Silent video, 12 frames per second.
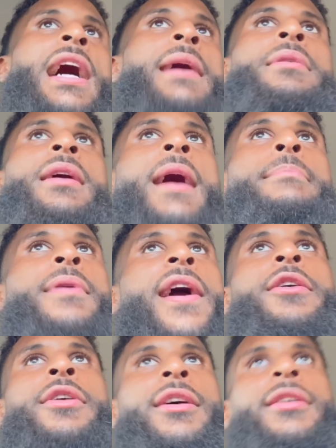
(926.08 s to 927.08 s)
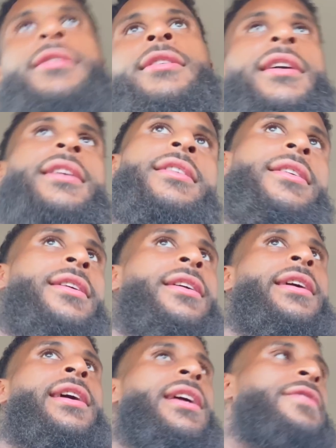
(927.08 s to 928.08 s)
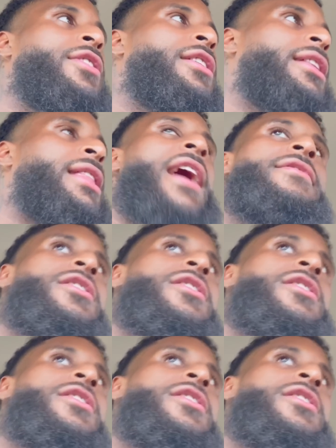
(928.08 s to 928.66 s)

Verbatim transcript: I been I pray on it. And even in life